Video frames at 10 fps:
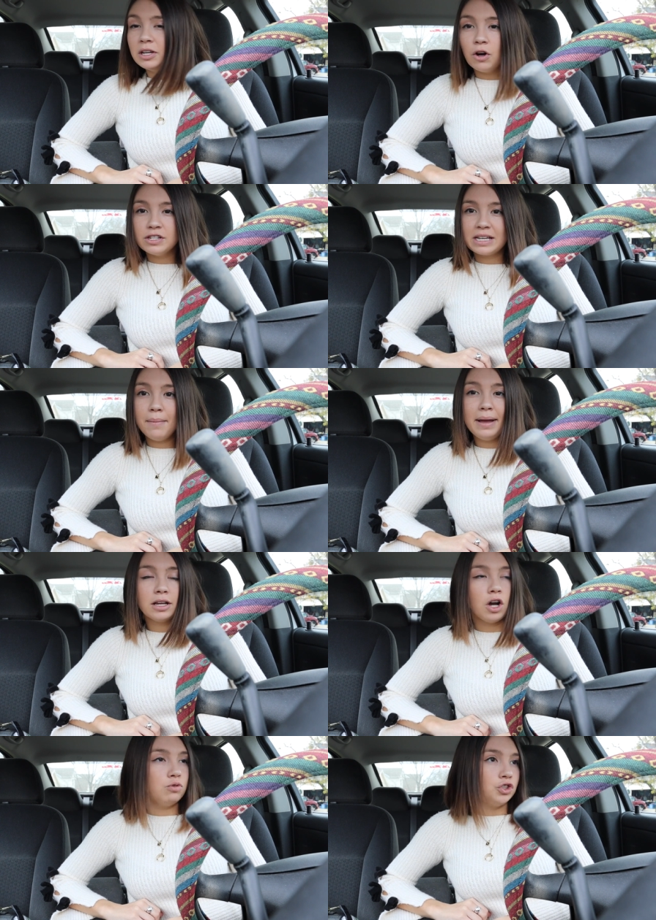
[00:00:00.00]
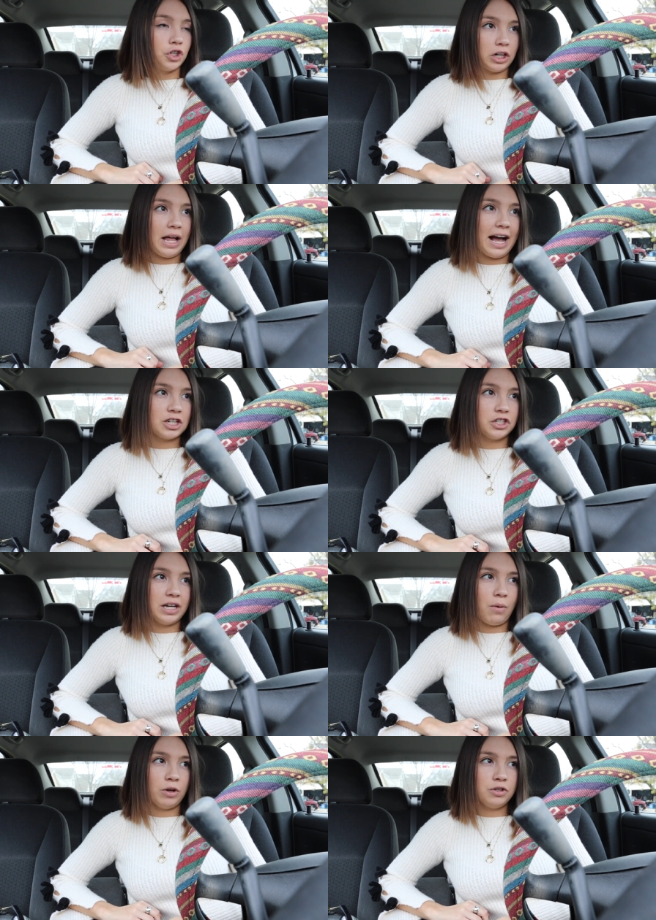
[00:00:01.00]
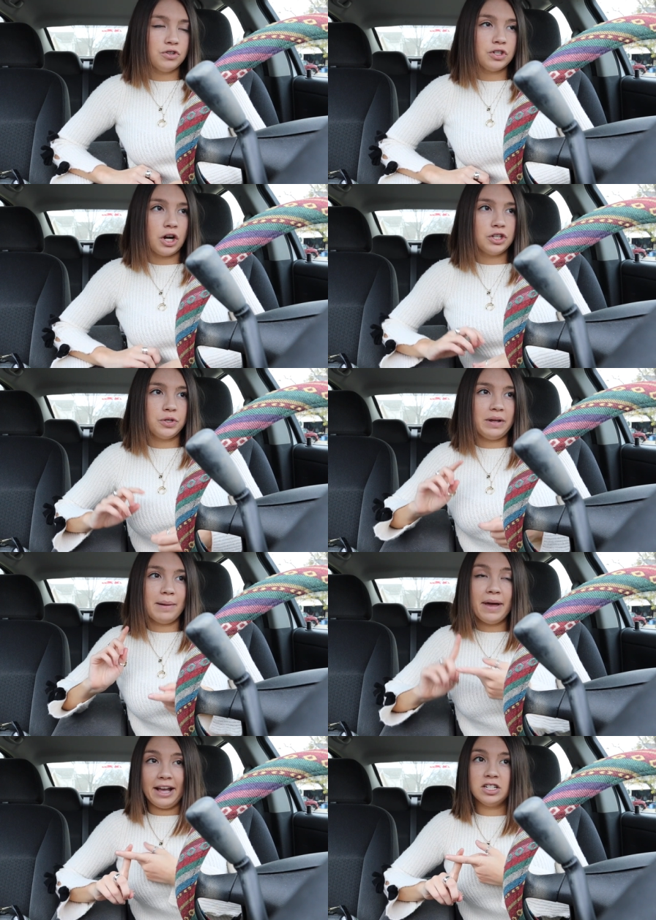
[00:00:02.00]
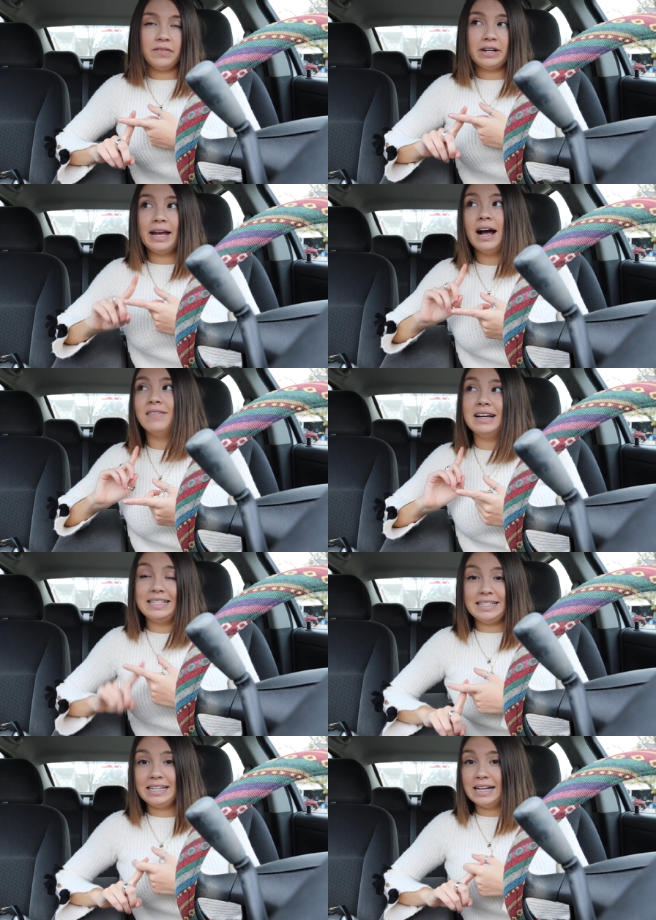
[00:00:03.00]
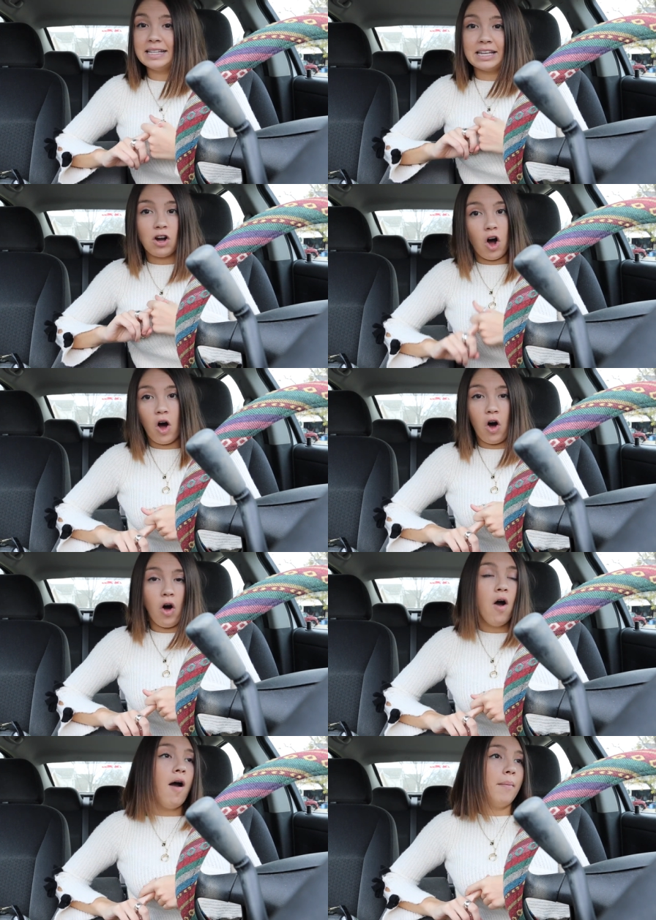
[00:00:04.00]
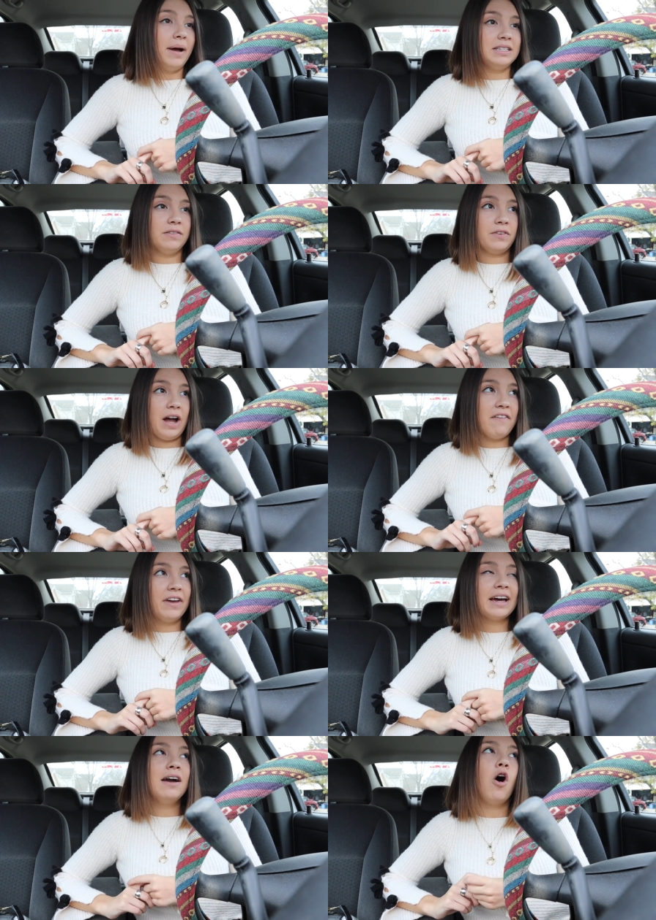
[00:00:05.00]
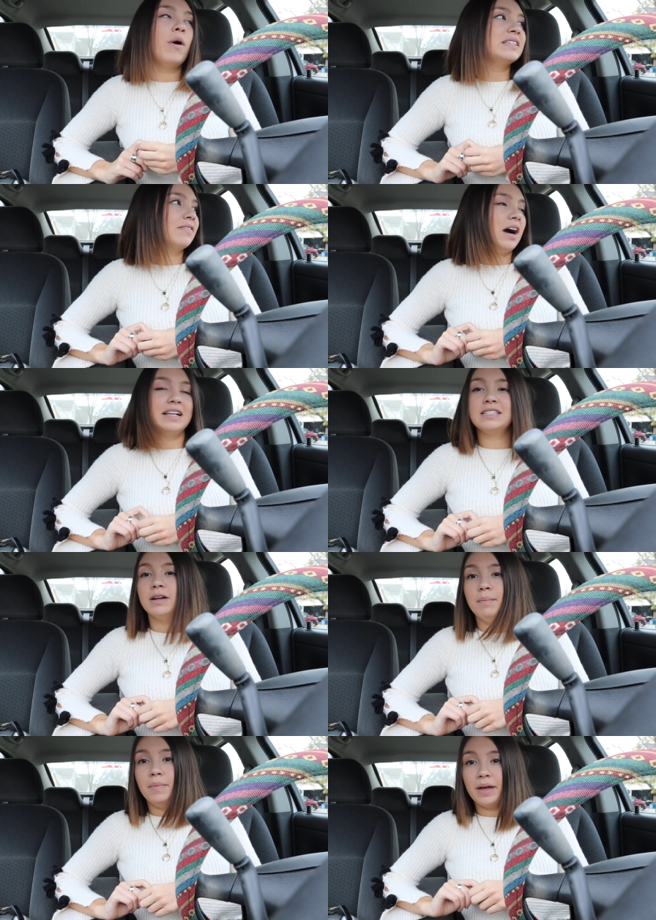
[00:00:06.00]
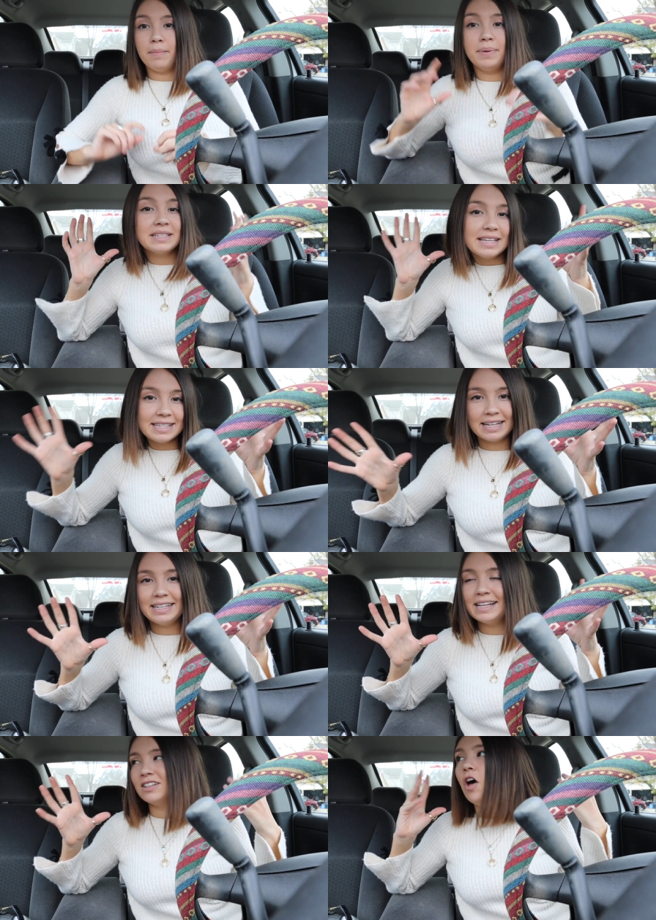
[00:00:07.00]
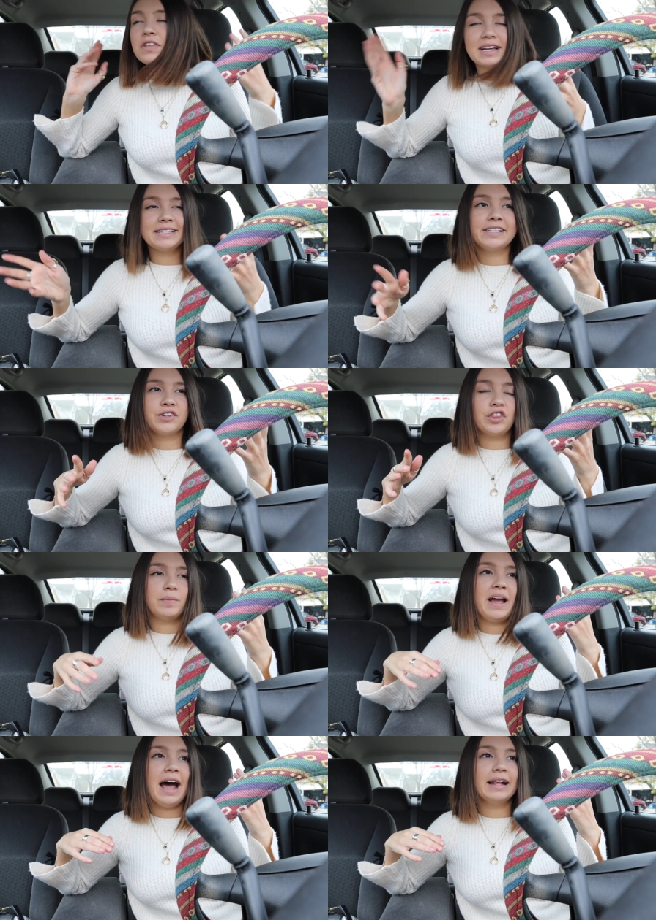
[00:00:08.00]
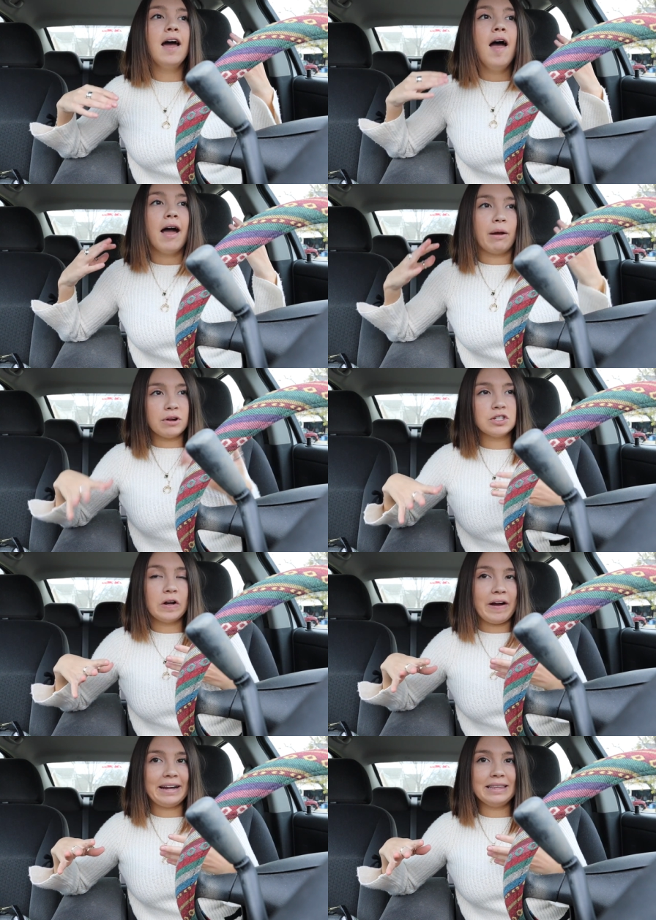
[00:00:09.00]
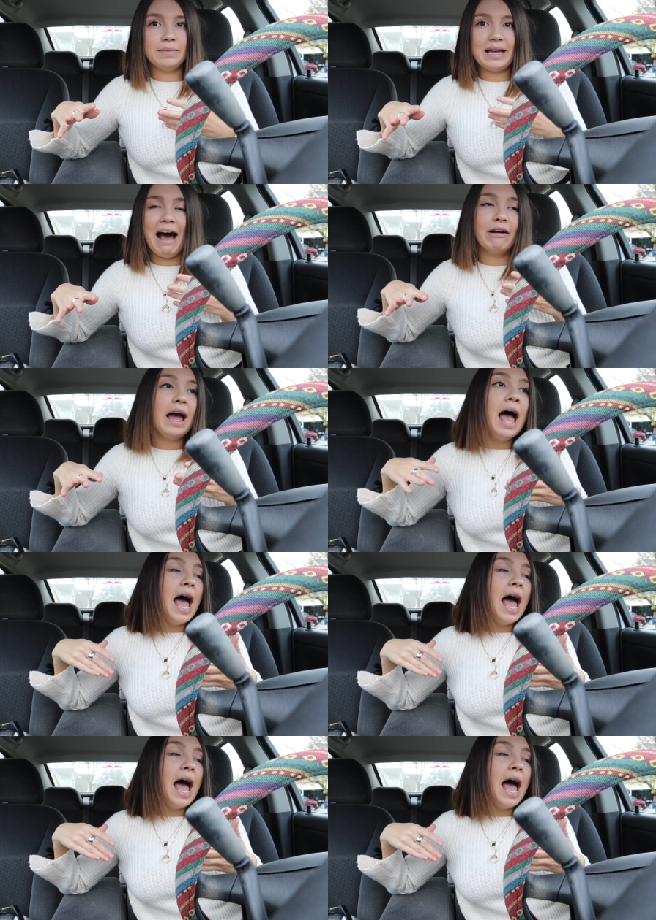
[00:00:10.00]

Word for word: many goals. i might go journal actually. I want to start doing a page every day of ideas, like all my different, I feel like I always have constant like business ideas and all these kinds of things running through my head. And I want to start writing them down.